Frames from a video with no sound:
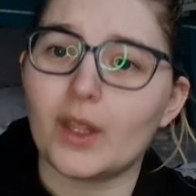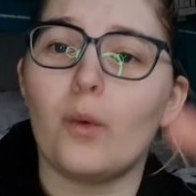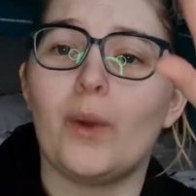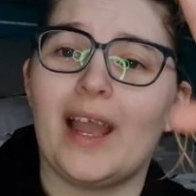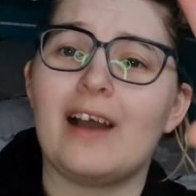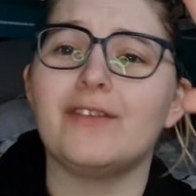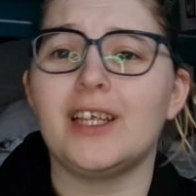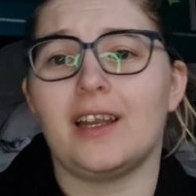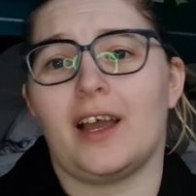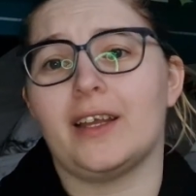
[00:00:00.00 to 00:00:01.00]
We have
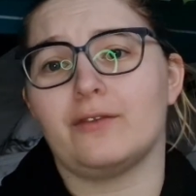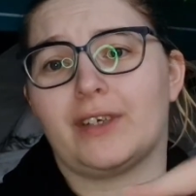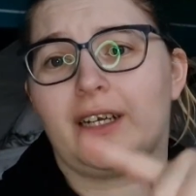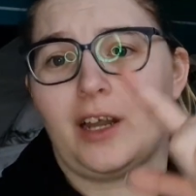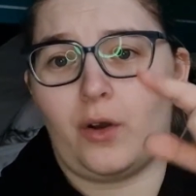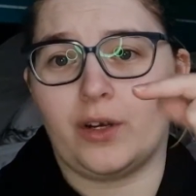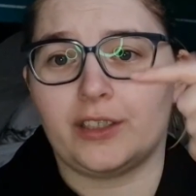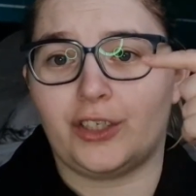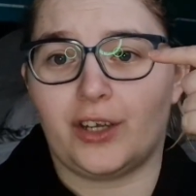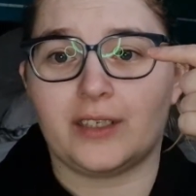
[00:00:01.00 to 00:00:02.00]
the ring light on,
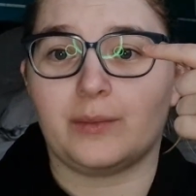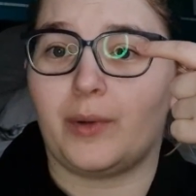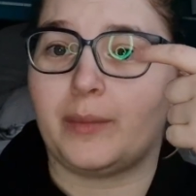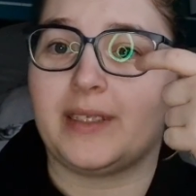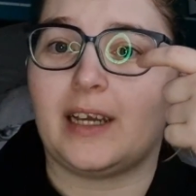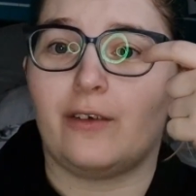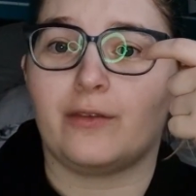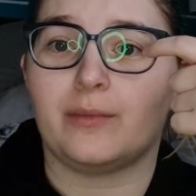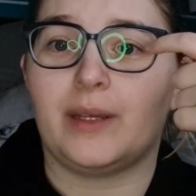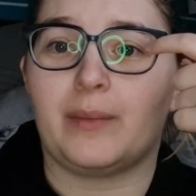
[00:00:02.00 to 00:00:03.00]
as you guys can probably tell
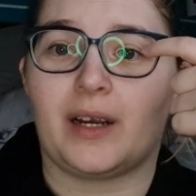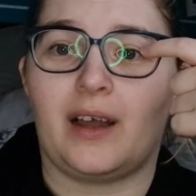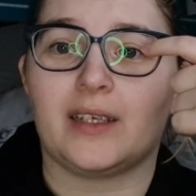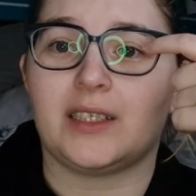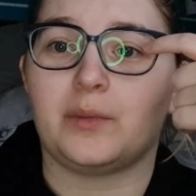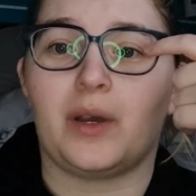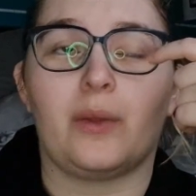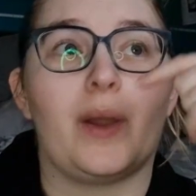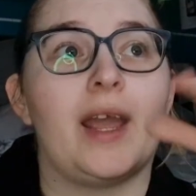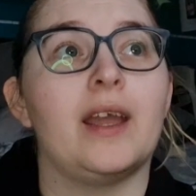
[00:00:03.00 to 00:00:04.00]
from in my glasses, by
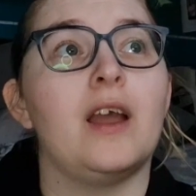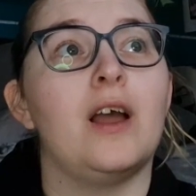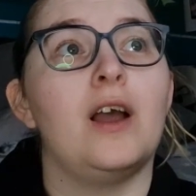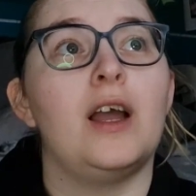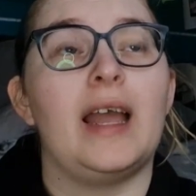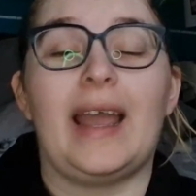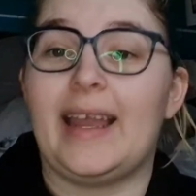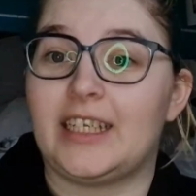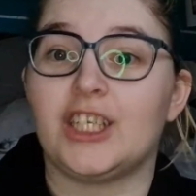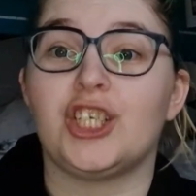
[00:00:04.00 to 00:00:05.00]
the way.
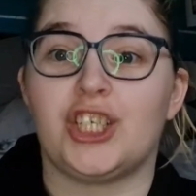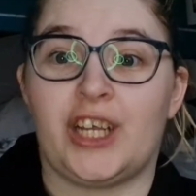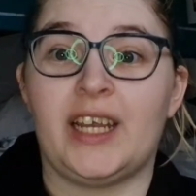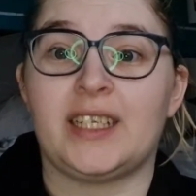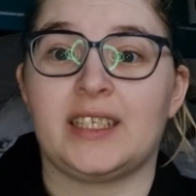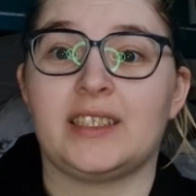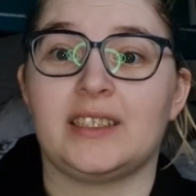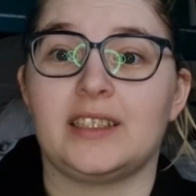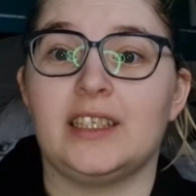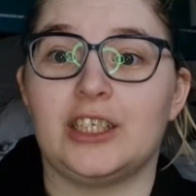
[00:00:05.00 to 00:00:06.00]
It is shit.
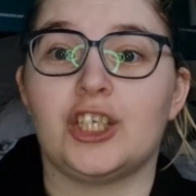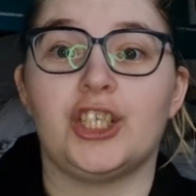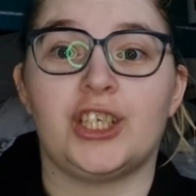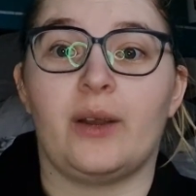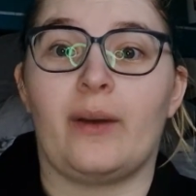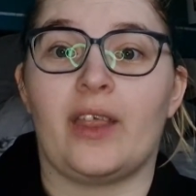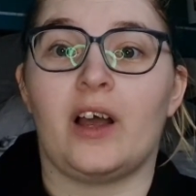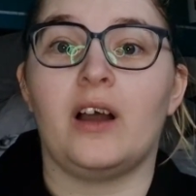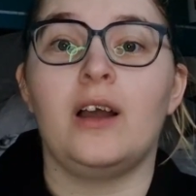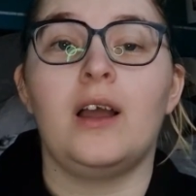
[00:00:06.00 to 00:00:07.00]
Literally shit
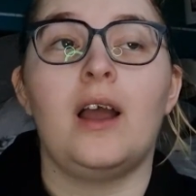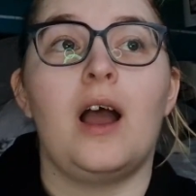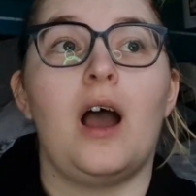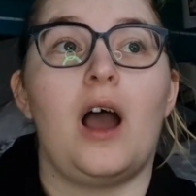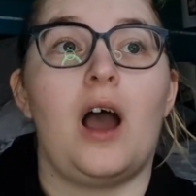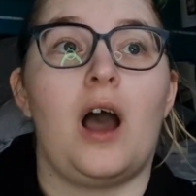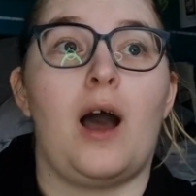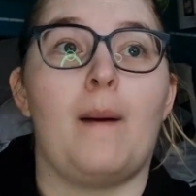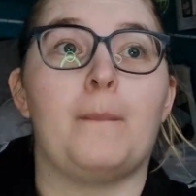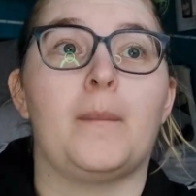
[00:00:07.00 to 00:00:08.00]
weather.
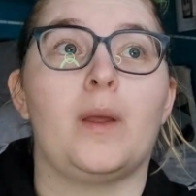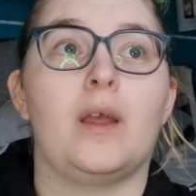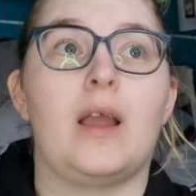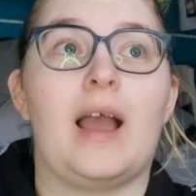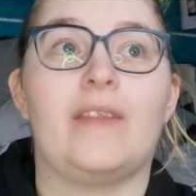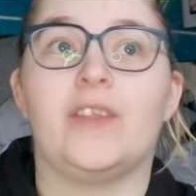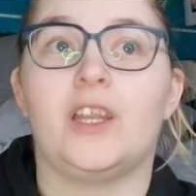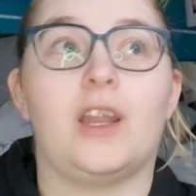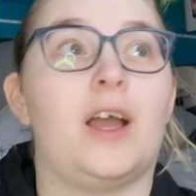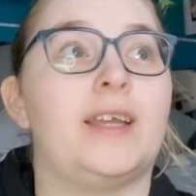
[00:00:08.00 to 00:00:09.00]
And the
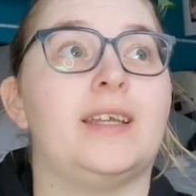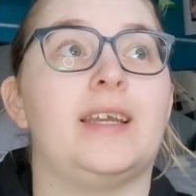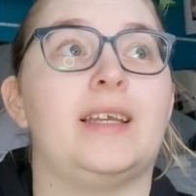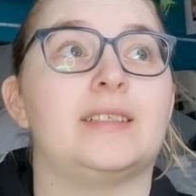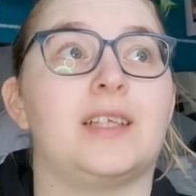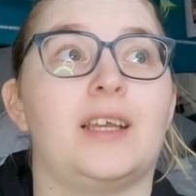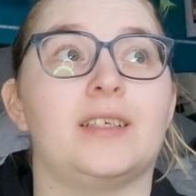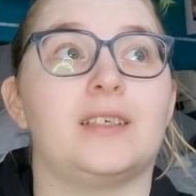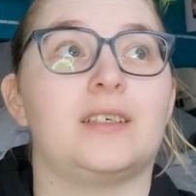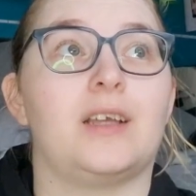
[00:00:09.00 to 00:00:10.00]
light, it's like
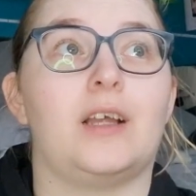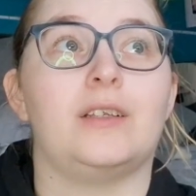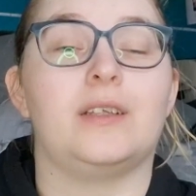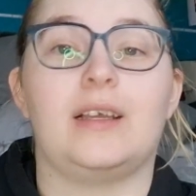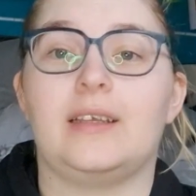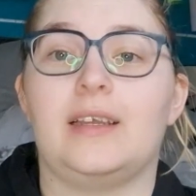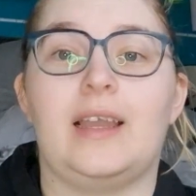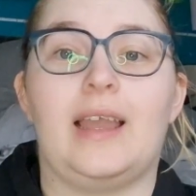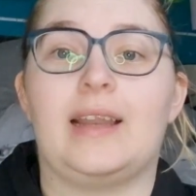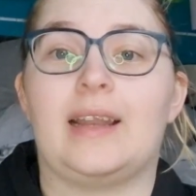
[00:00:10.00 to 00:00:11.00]

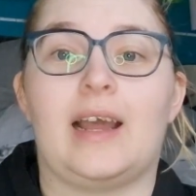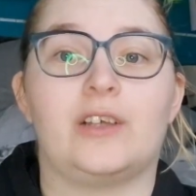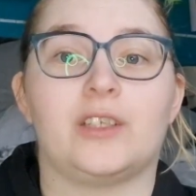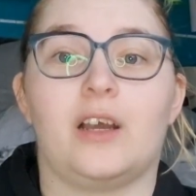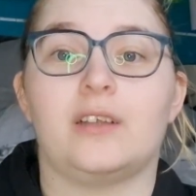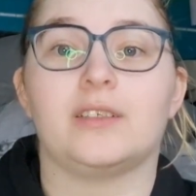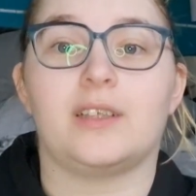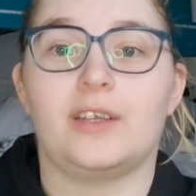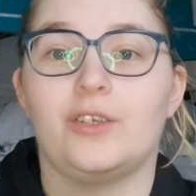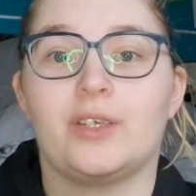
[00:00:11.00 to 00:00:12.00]
in and out of darkness.
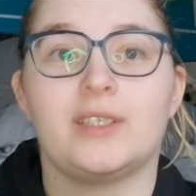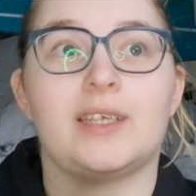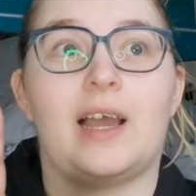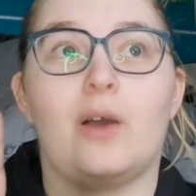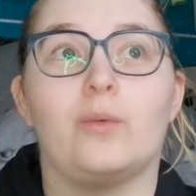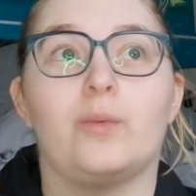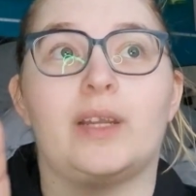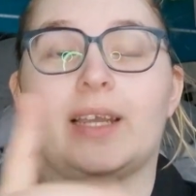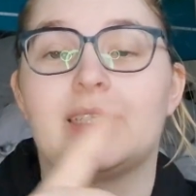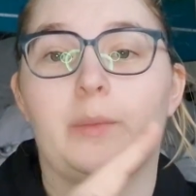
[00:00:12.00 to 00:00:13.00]
Like you can tell
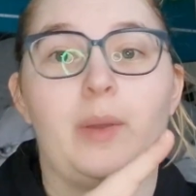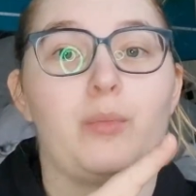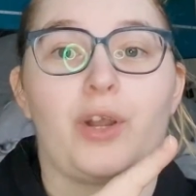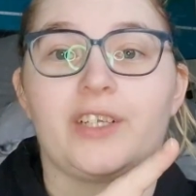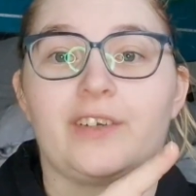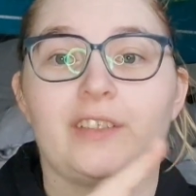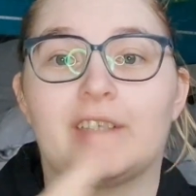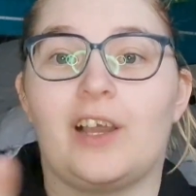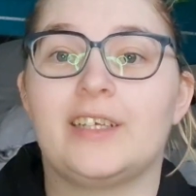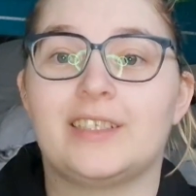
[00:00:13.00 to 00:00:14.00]
when it gets a bit brighter
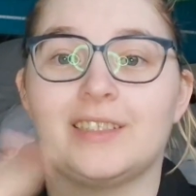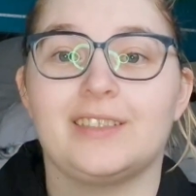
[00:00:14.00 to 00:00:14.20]
outside.